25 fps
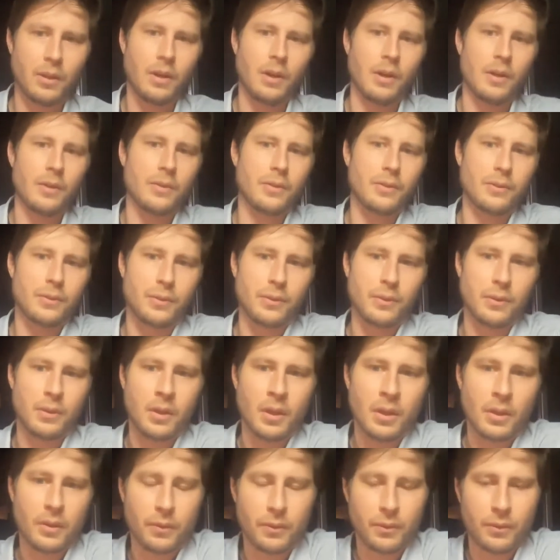uh,
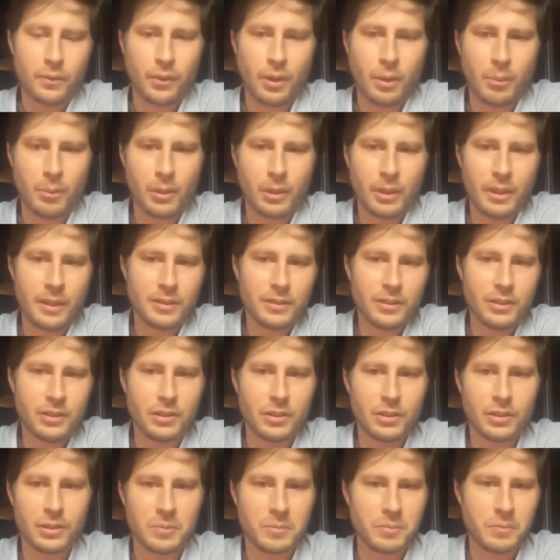
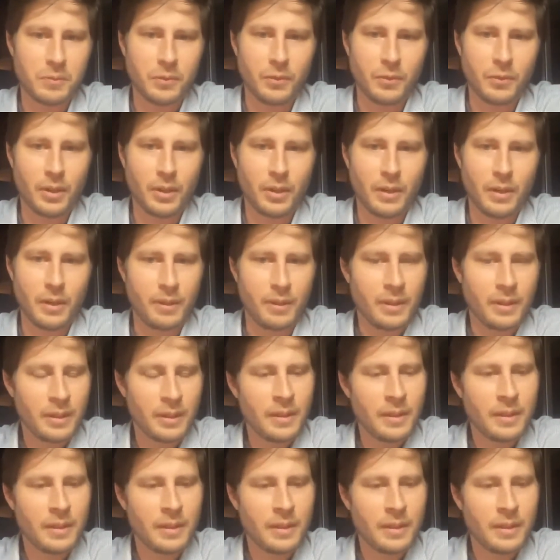thrombolysis forever.